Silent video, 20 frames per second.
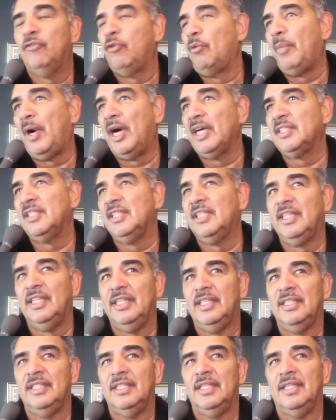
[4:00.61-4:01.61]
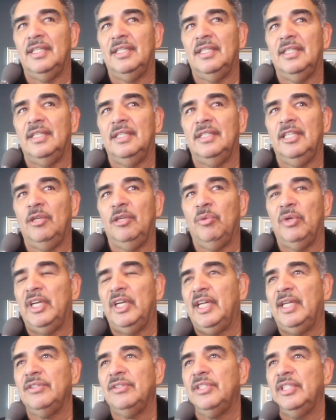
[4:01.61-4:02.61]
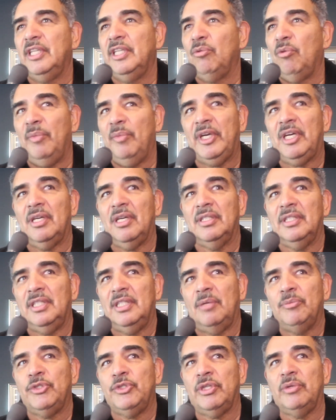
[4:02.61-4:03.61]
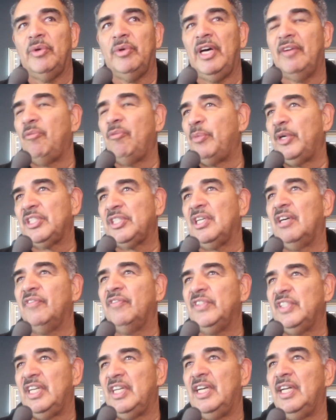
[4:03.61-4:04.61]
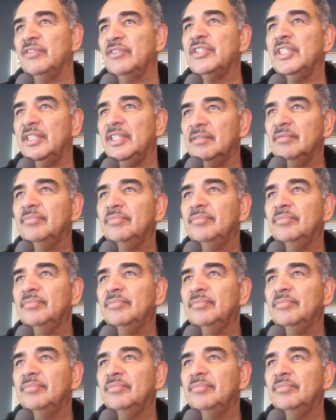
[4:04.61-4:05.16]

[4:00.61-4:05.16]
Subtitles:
boxing, and they will announce it. They will I'm sure we'll have a press conference and announce it.